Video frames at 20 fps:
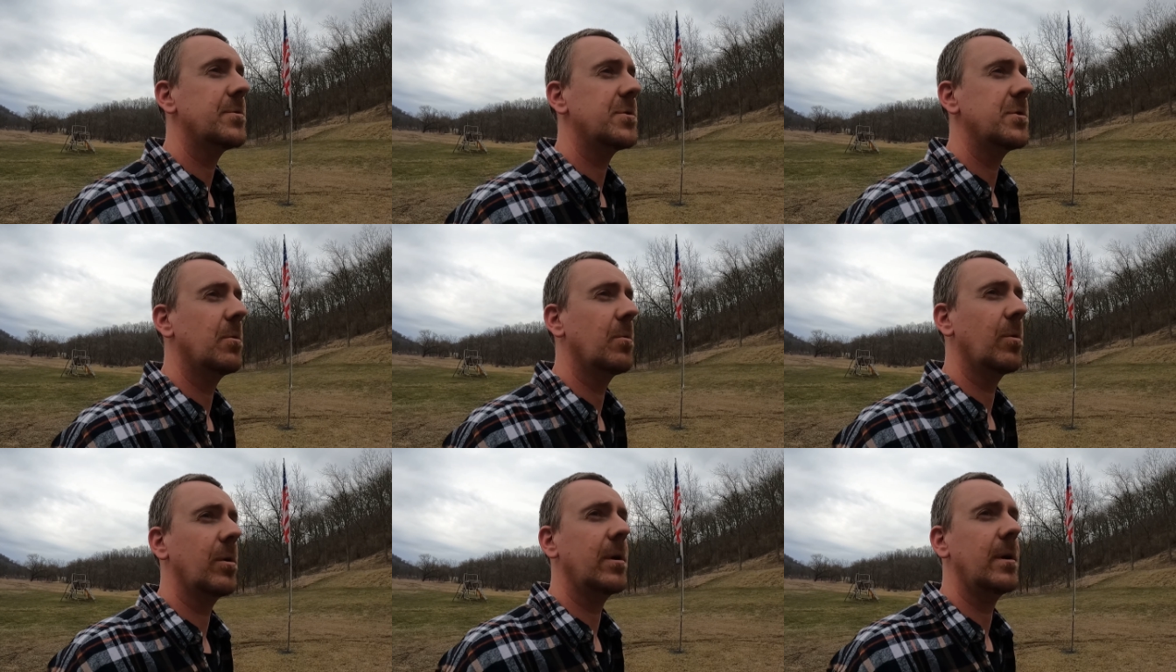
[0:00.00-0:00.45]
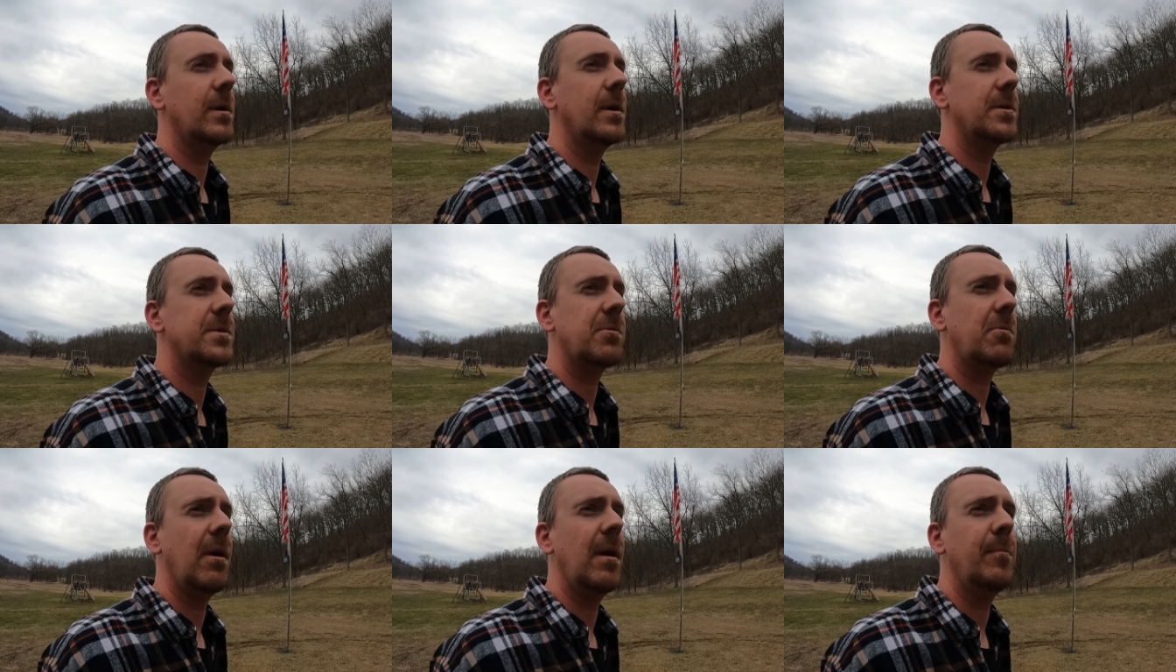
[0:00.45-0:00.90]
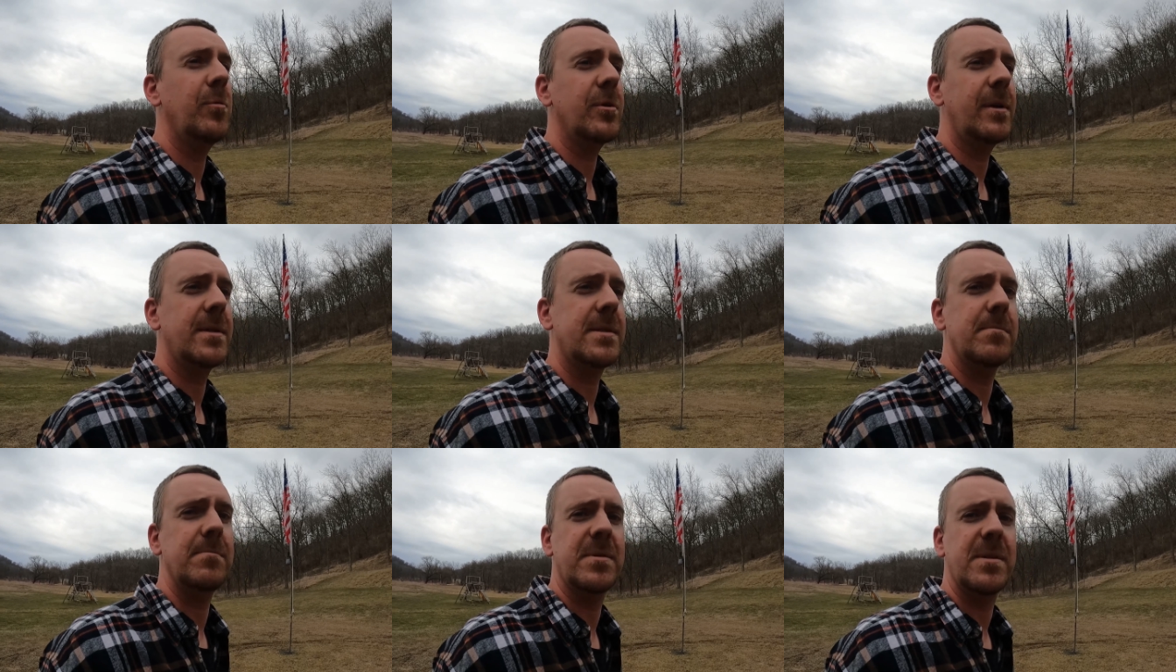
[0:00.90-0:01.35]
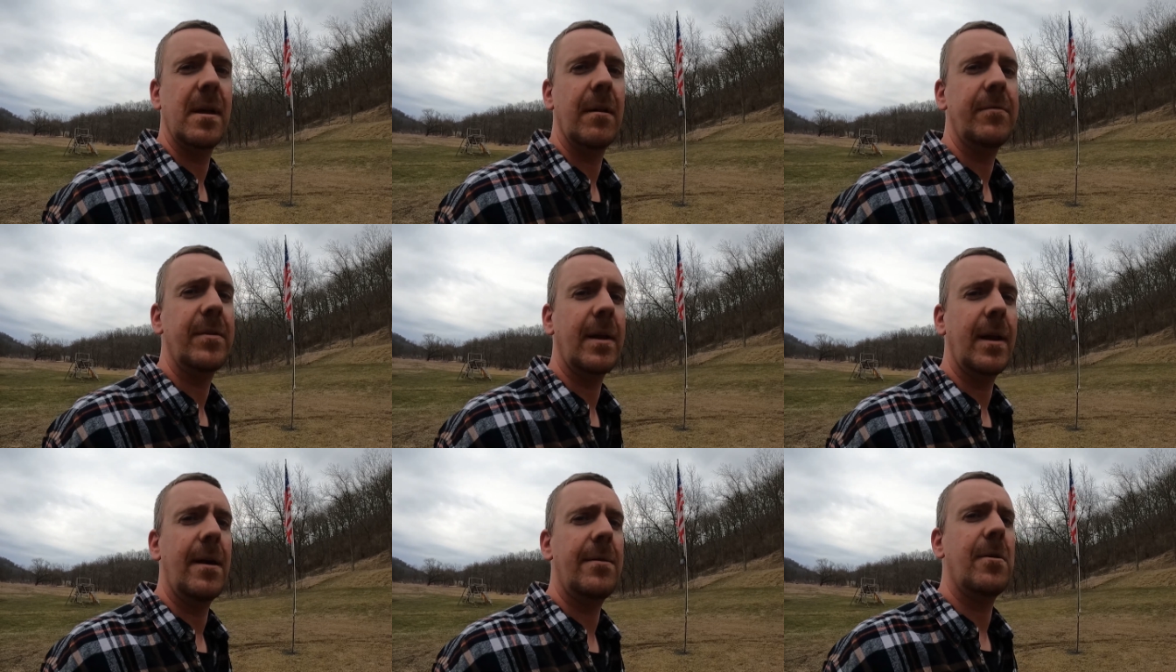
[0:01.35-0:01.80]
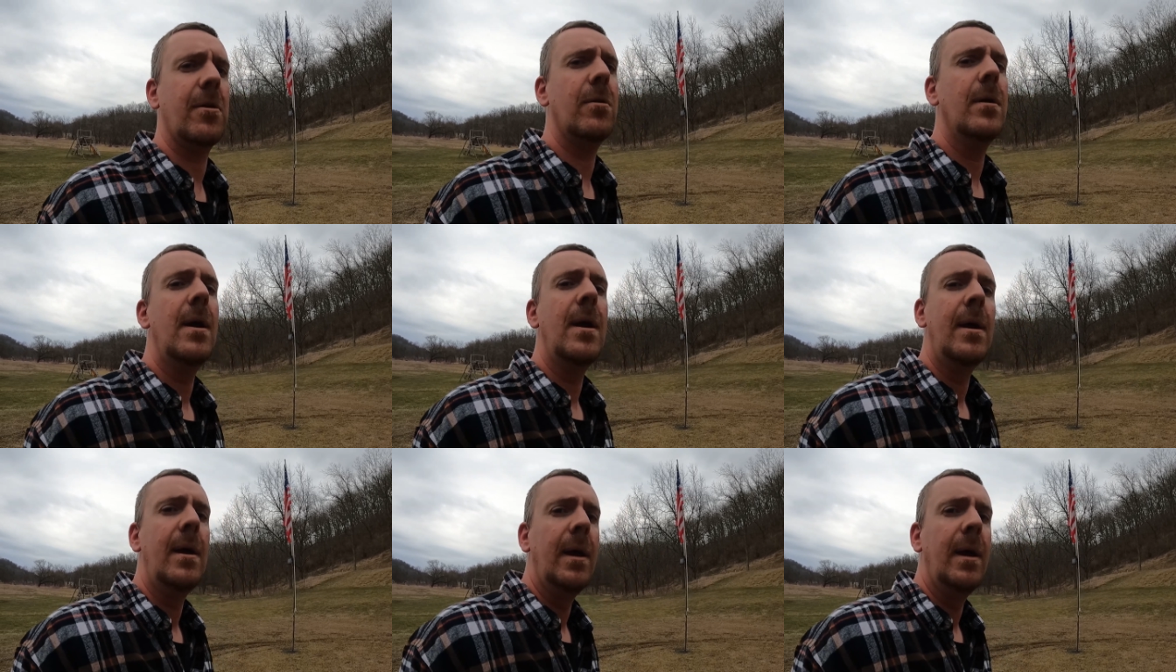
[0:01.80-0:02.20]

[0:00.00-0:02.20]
So we're gonna scramble, get some stuff together.